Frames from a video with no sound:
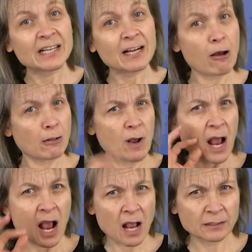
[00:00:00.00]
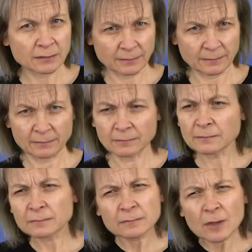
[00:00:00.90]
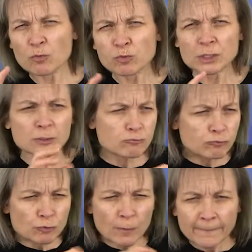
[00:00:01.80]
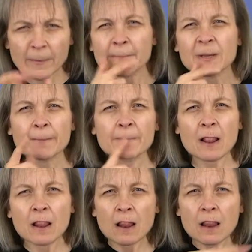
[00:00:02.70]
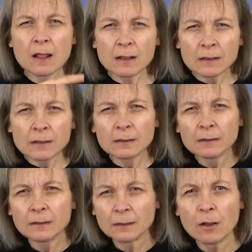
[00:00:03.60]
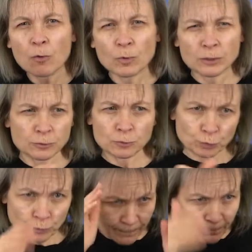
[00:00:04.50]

The survey also asked the public which group should be kept the safest if the road was changed.